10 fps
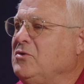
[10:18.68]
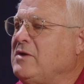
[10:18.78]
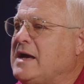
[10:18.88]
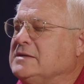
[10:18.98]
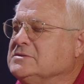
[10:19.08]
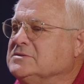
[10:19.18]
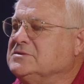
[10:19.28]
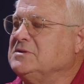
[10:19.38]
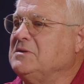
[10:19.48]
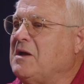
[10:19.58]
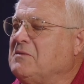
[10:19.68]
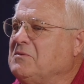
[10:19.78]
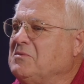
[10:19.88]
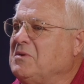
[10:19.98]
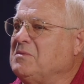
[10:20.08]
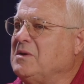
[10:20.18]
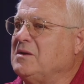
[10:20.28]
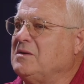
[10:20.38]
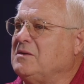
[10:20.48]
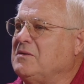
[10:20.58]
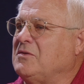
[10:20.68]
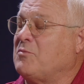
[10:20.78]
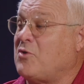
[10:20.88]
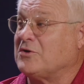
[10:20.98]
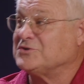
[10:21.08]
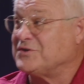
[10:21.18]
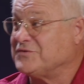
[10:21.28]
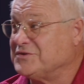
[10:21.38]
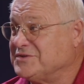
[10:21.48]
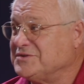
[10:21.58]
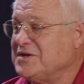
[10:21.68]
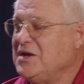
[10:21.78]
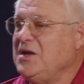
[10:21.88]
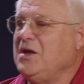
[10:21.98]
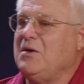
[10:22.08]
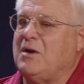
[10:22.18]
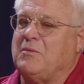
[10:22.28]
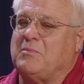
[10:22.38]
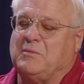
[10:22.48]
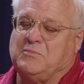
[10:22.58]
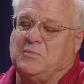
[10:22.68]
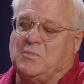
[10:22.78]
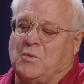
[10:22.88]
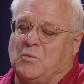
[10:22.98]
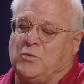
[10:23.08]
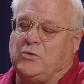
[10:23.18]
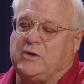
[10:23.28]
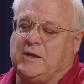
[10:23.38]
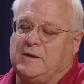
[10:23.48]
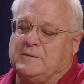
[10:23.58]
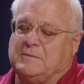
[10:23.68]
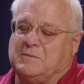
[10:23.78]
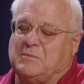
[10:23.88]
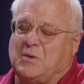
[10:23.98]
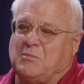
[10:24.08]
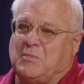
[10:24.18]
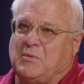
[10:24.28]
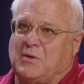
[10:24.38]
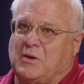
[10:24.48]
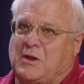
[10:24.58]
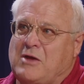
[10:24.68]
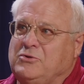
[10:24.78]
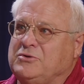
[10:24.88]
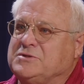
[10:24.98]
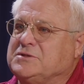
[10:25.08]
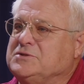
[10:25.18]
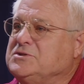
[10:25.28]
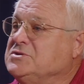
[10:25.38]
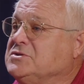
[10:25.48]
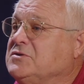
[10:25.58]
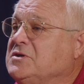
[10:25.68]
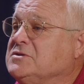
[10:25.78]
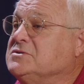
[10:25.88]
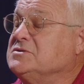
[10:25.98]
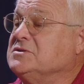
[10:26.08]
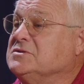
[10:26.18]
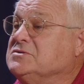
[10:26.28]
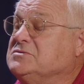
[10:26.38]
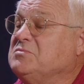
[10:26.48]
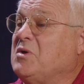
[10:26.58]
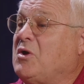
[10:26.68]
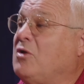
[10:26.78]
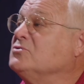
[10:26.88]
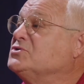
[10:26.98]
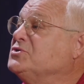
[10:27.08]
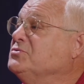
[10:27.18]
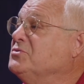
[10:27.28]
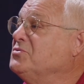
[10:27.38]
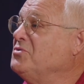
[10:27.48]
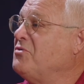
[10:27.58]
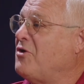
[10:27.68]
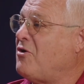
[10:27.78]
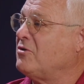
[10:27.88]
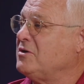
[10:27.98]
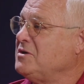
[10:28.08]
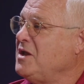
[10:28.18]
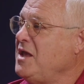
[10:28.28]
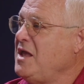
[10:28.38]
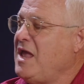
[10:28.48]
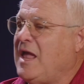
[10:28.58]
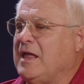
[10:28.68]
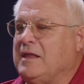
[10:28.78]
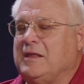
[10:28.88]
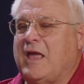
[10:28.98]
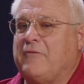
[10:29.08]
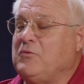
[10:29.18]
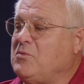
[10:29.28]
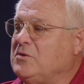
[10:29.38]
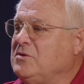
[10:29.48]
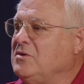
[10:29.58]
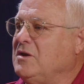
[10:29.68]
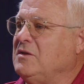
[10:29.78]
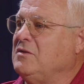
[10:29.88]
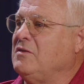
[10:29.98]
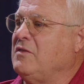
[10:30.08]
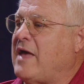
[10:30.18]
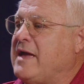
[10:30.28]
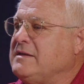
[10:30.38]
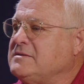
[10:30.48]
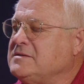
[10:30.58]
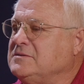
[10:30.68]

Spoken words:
guys, the Park Service, really a lot of your decisions is close to the heart. Mm-hmm. And everyone that